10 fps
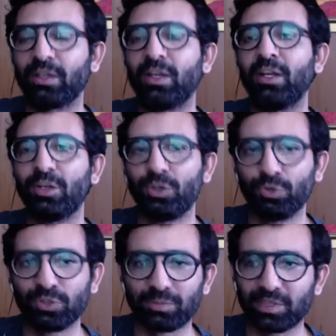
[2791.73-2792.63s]
do
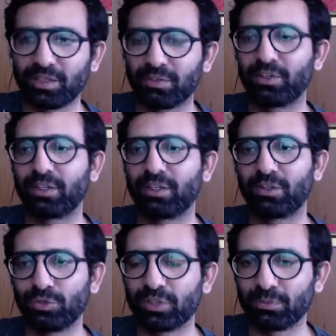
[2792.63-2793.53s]
something different and do
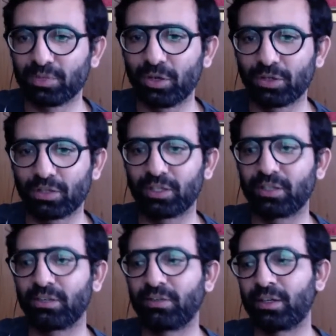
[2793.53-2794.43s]
something alternative
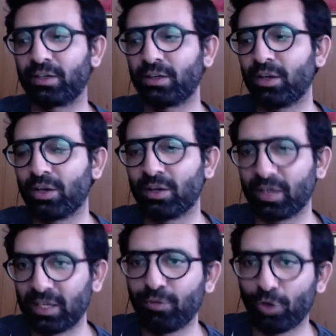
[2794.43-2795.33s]
and really
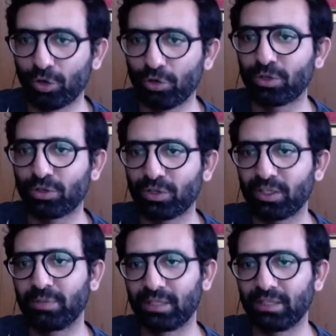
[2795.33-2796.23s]
follow what you really
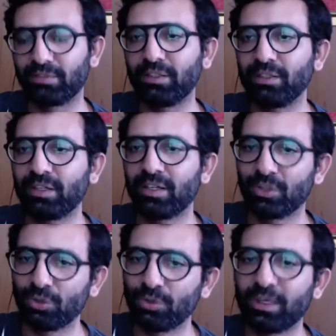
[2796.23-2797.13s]
believe in, you
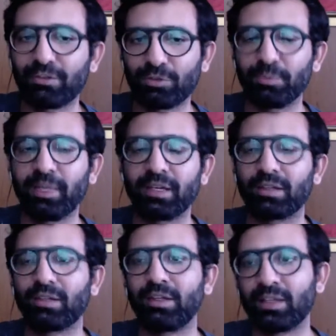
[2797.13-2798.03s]
will have to make,
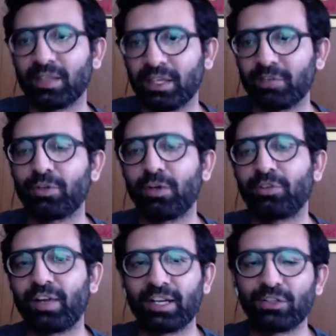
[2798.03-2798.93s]
if not
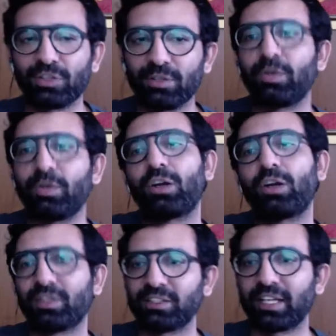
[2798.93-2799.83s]
financial, a lot of other
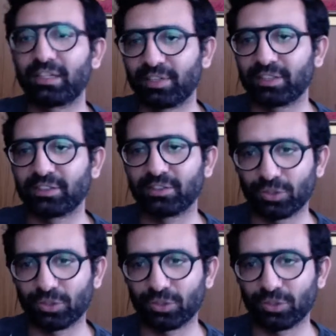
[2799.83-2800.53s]
sacrifices also.